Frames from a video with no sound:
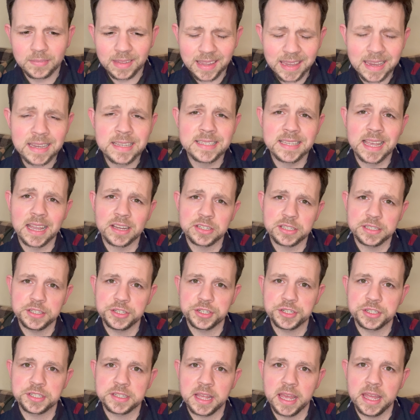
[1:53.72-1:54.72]
it's actually
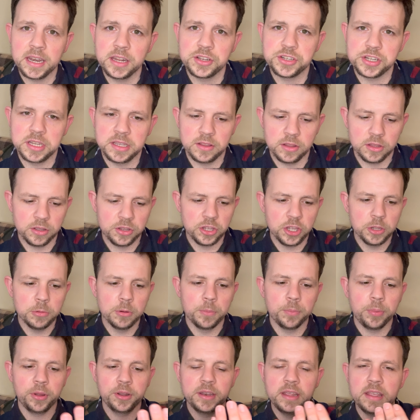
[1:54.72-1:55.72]
just energy. The human
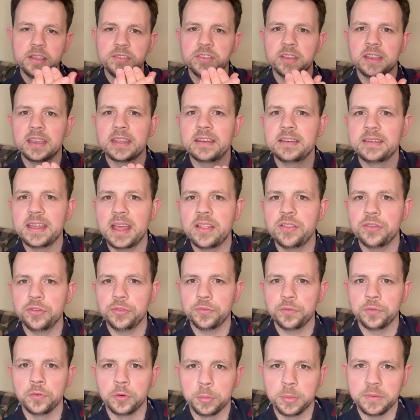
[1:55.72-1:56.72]
body is a condensed
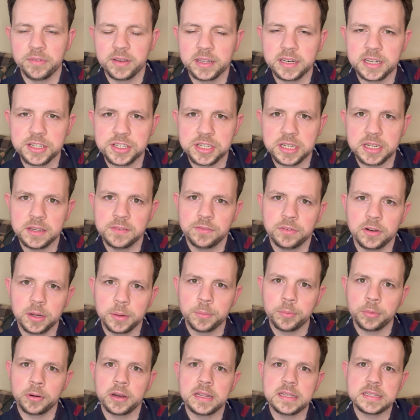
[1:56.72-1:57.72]
form of energy
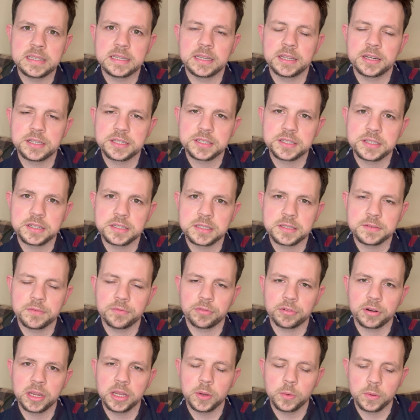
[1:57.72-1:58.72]
vibrating at a certain
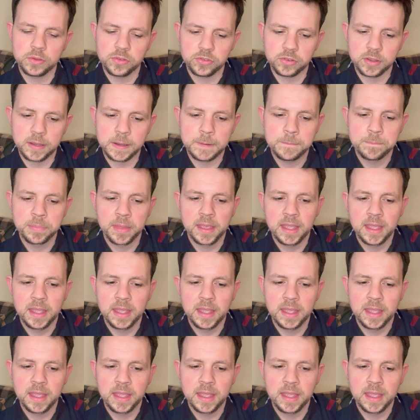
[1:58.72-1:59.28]
frequency.